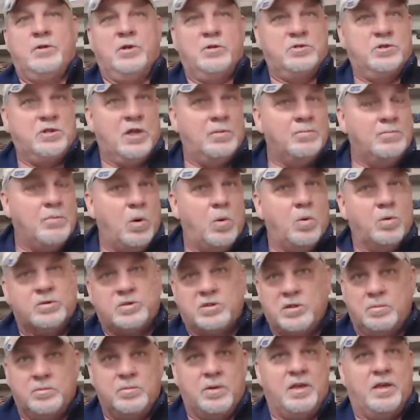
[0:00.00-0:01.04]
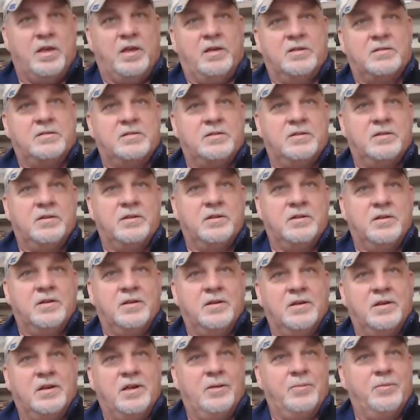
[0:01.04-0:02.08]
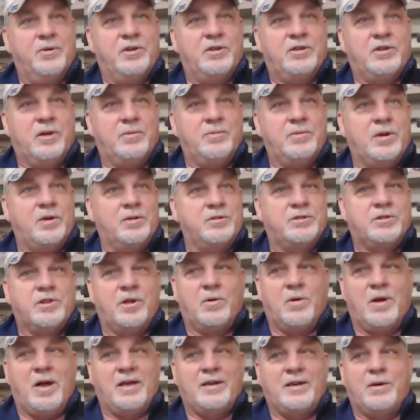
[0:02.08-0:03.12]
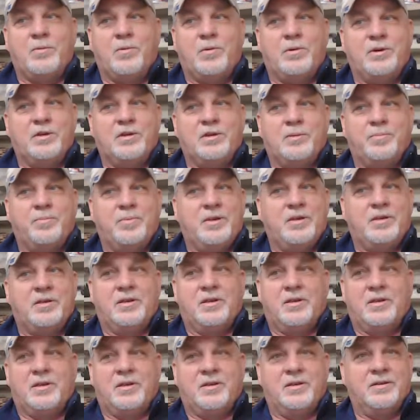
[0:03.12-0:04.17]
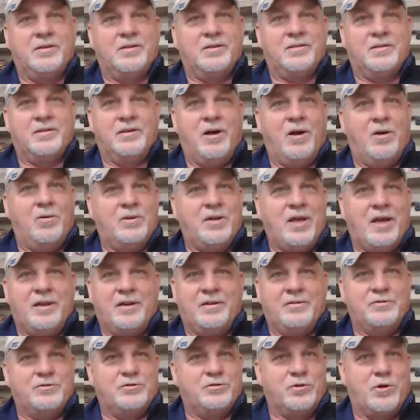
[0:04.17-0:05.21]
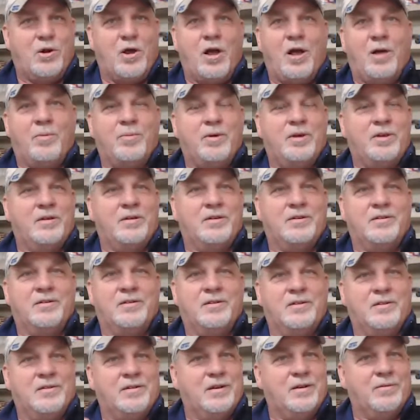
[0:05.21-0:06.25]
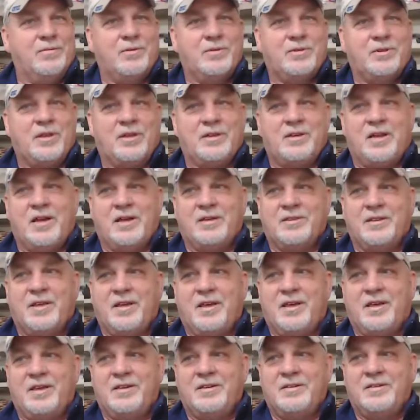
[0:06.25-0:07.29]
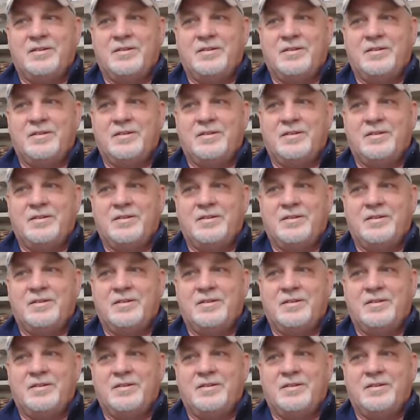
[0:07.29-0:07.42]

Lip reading: Some more, some less. And when you come to our show, I don't want it to be all kind of drama and everything like that.